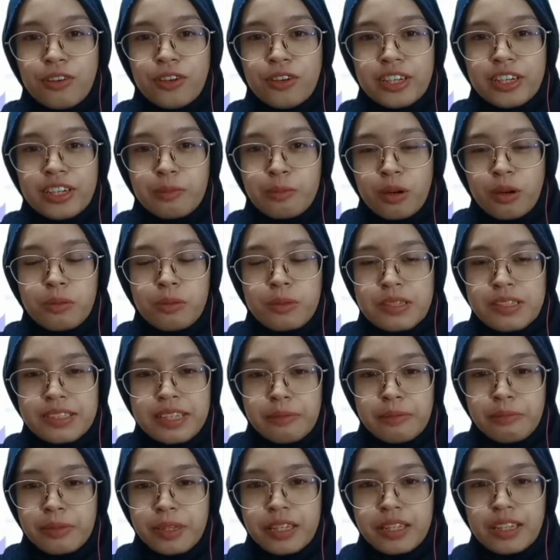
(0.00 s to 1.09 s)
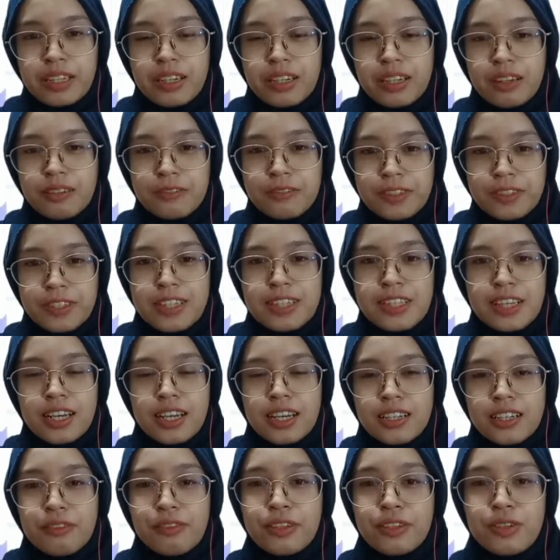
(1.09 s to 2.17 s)
For the problem statement, first,
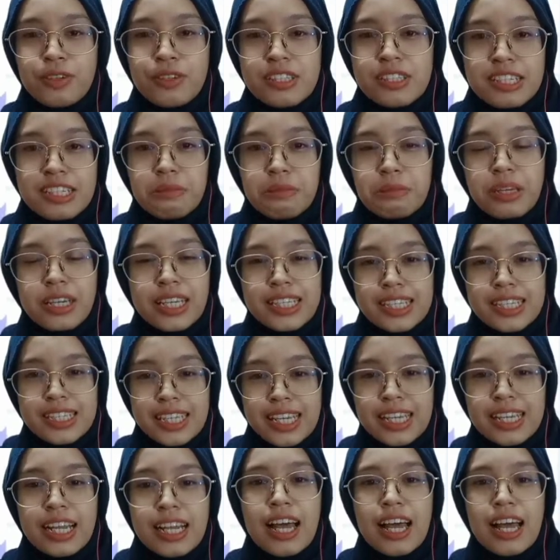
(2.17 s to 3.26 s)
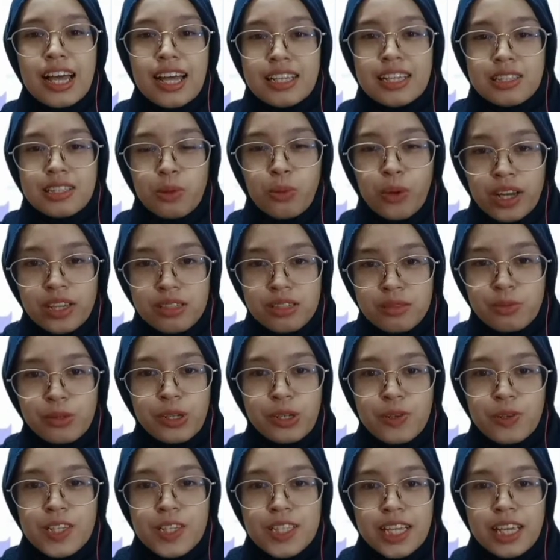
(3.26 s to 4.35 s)
even though cinnamic acid has a
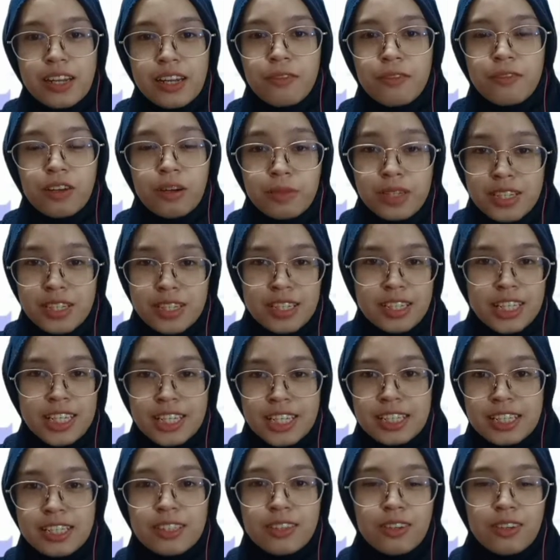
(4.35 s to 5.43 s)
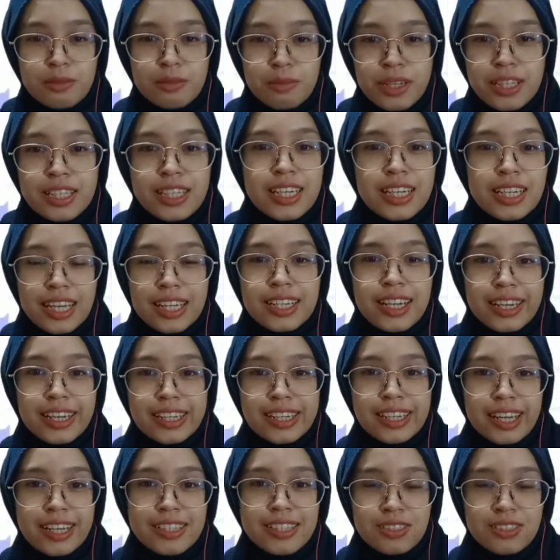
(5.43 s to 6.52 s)
widespread use in pharmaceutical, cosmetic, and
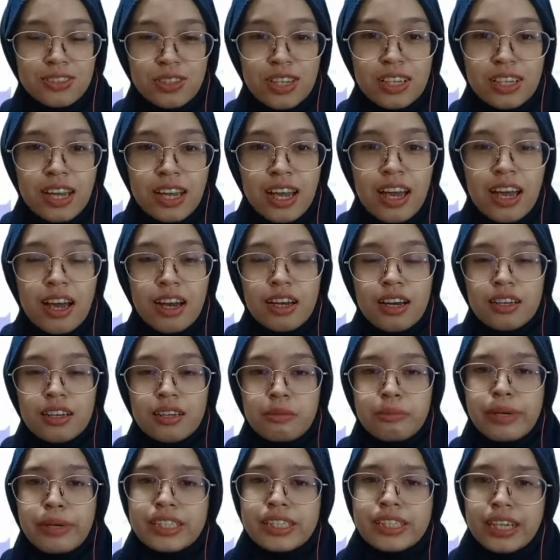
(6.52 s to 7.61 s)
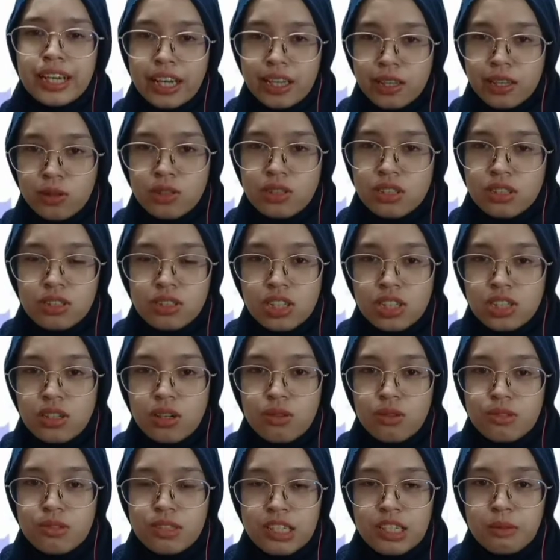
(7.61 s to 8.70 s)
dye industry, but the high
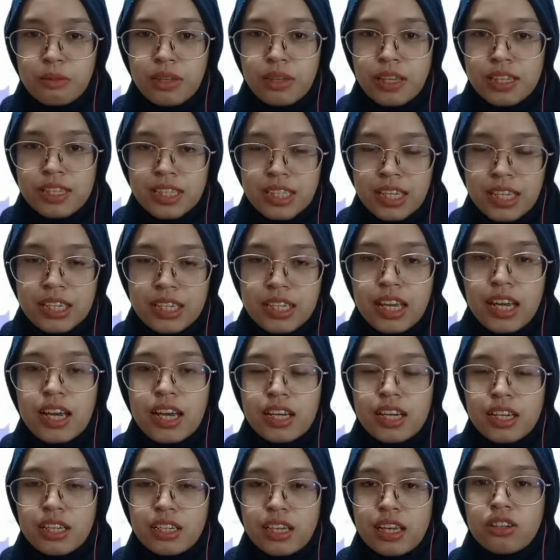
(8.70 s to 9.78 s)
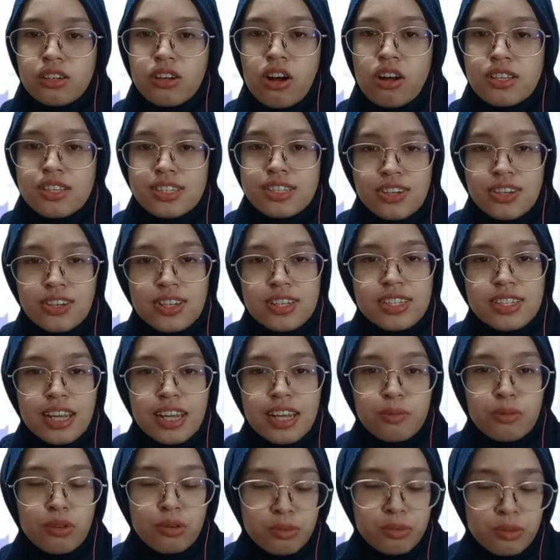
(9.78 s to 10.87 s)
concentration of cinnamic acid can cause
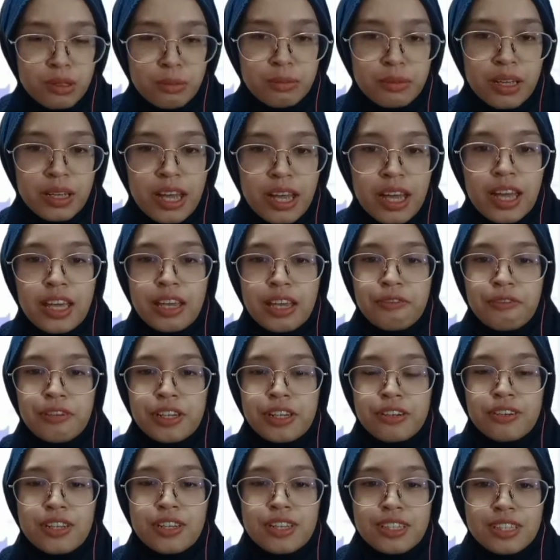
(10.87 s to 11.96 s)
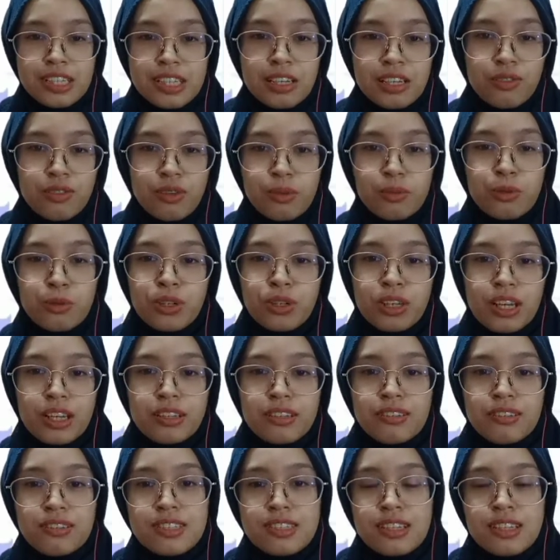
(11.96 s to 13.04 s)
serious health problems. Even in research from
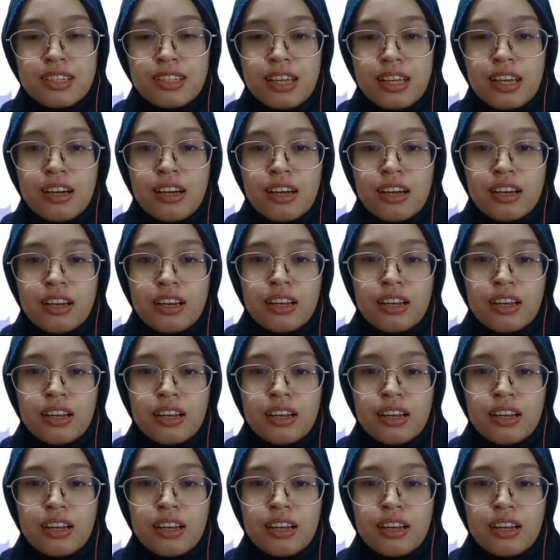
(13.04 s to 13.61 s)
Gunia Krisak